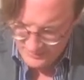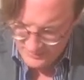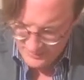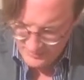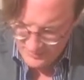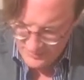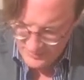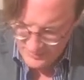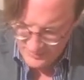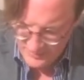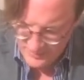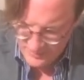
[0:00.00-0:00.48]

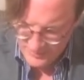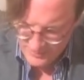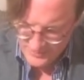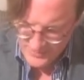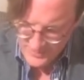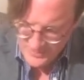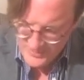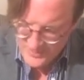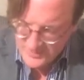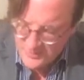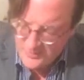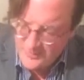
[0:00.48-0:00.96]
Oh,
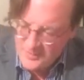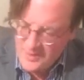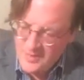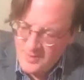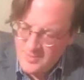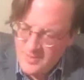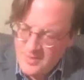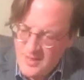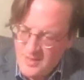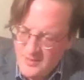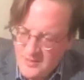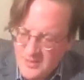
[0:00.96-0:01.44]
that's quite
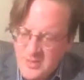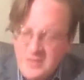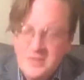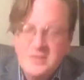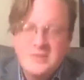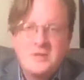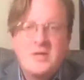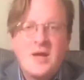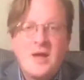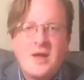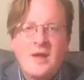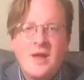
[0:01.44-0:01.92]
a bit. I'm going
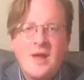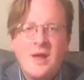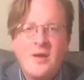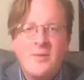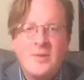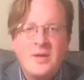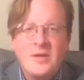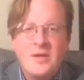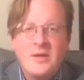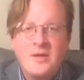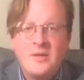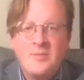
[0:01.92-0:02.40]
to check how
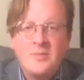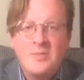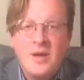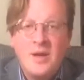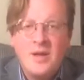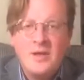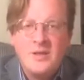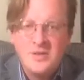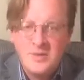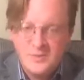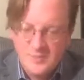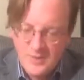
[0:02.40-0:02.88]
many
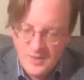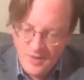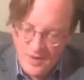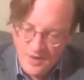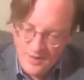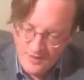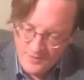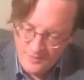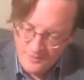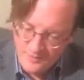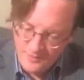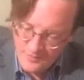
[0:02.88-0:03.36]
pages we
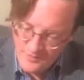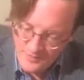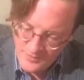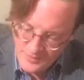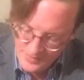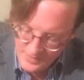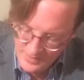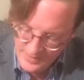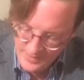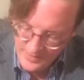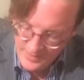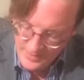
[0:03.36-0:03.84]
got through
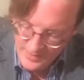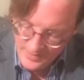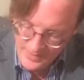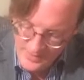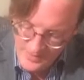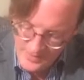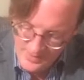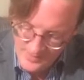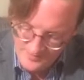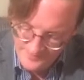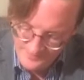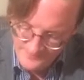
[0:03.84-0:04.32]

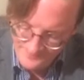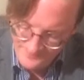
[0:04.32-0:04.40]
today.